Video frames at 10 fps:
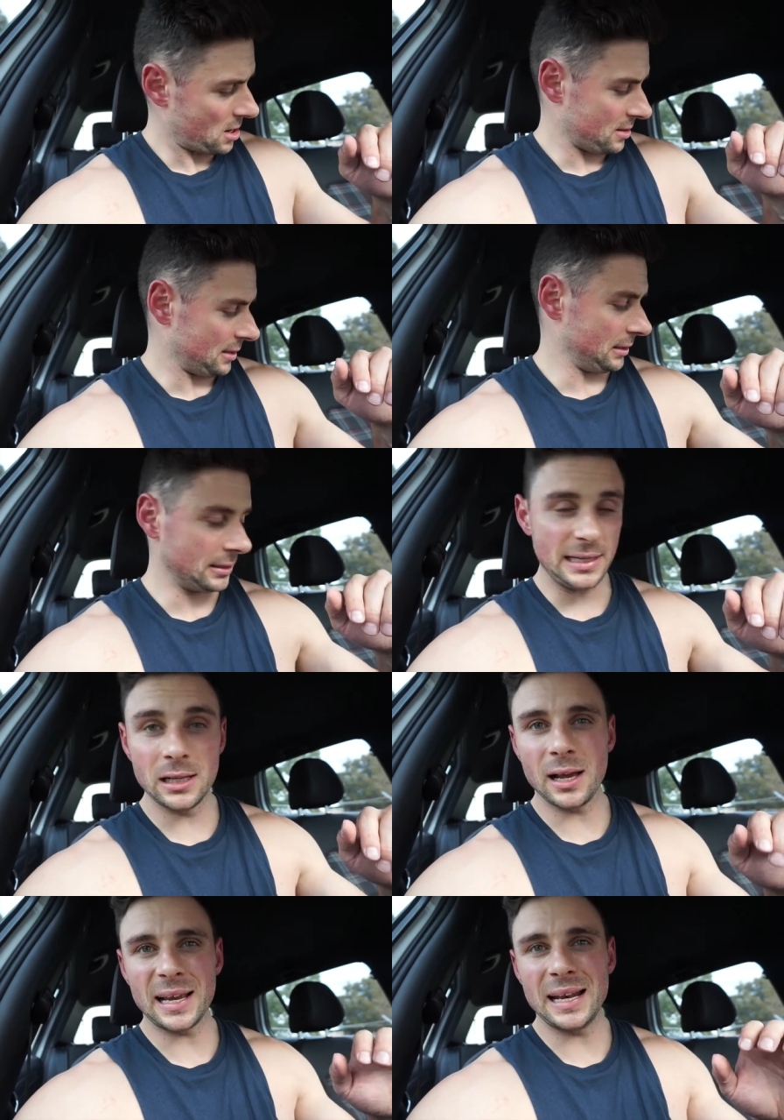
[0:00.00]
the little
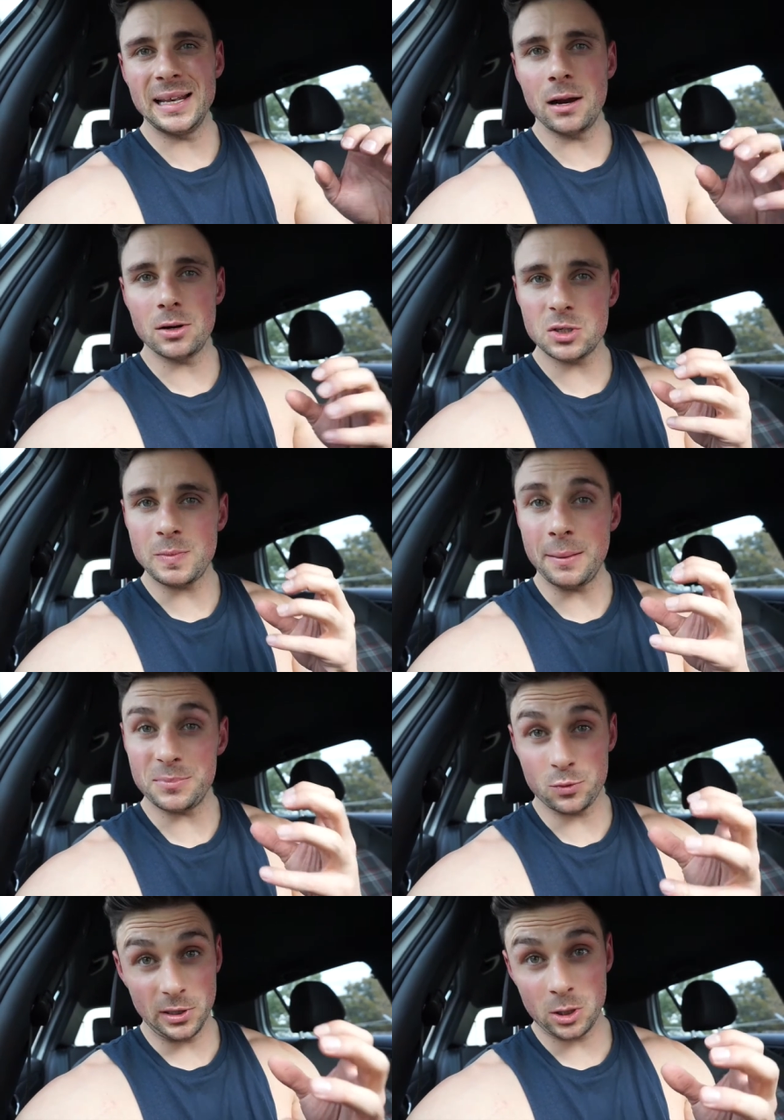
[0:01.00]
niggle I get in there. It just
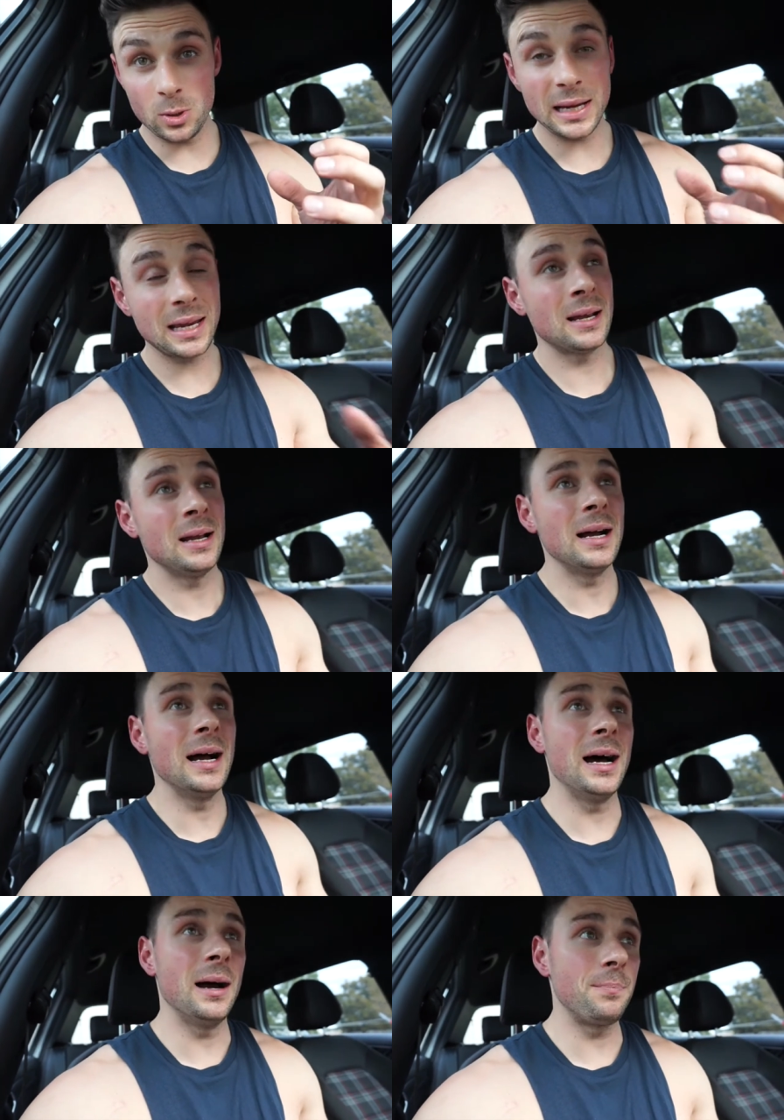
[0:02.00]
pumps really quick
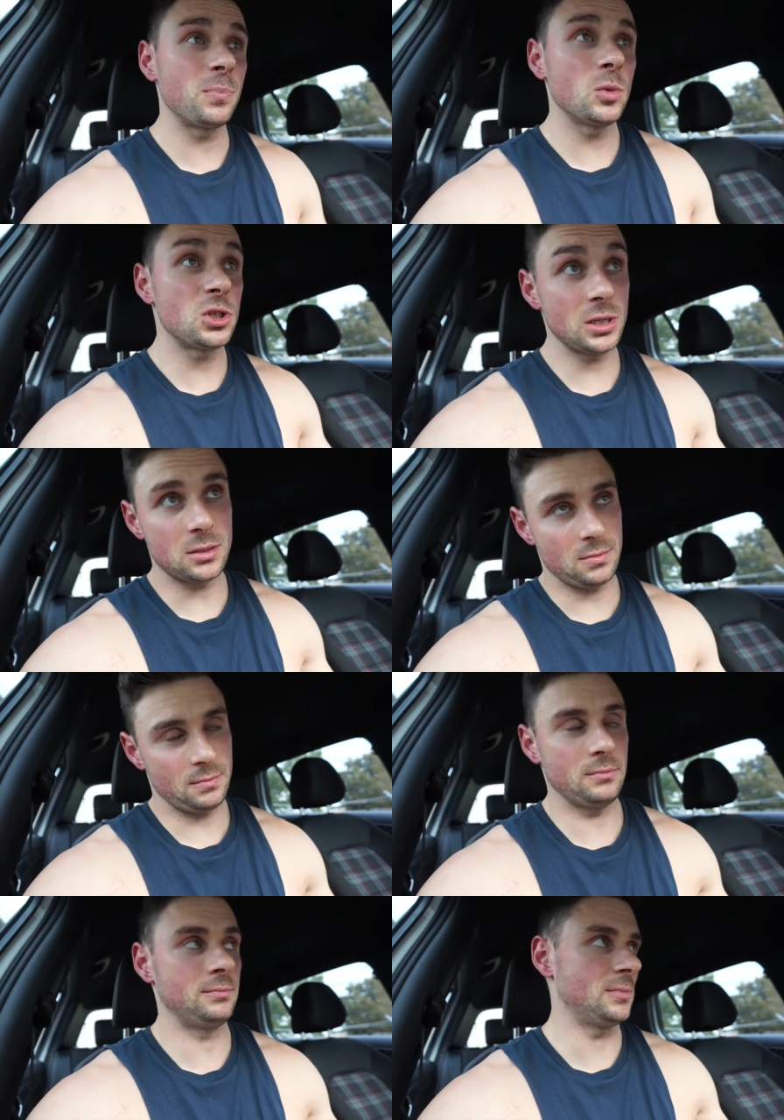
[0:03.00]
um, which is
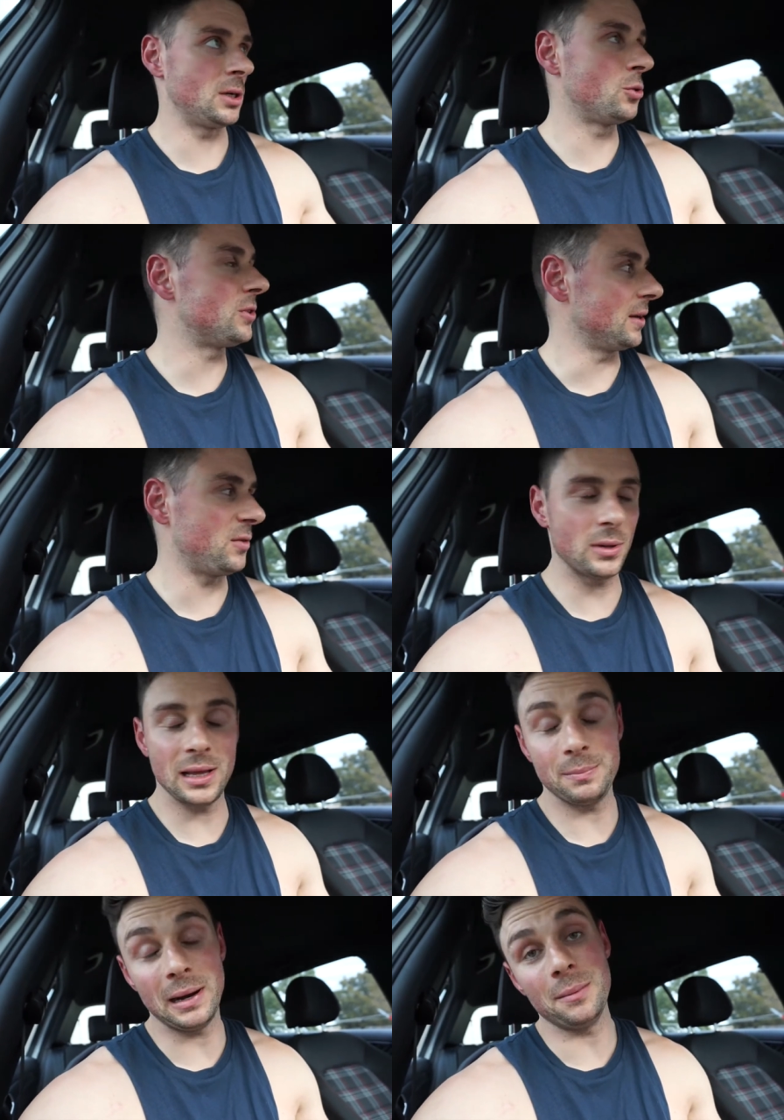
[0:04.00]
a good thing if you want to
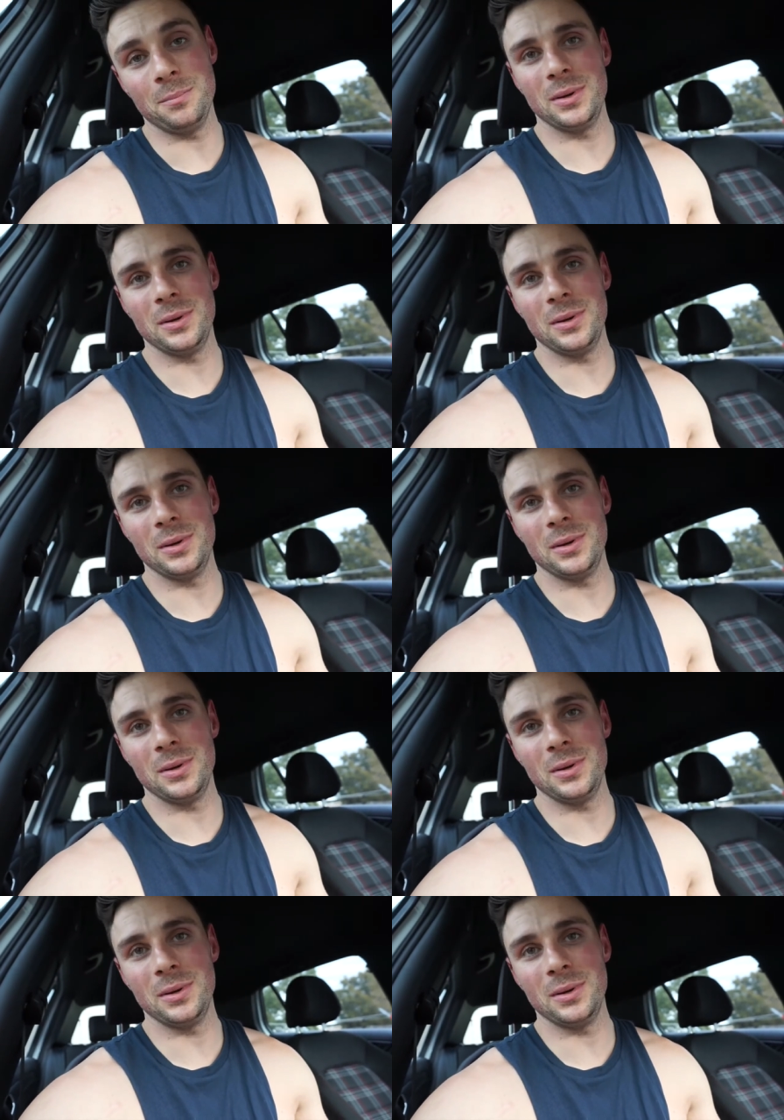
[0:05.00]
get a pump.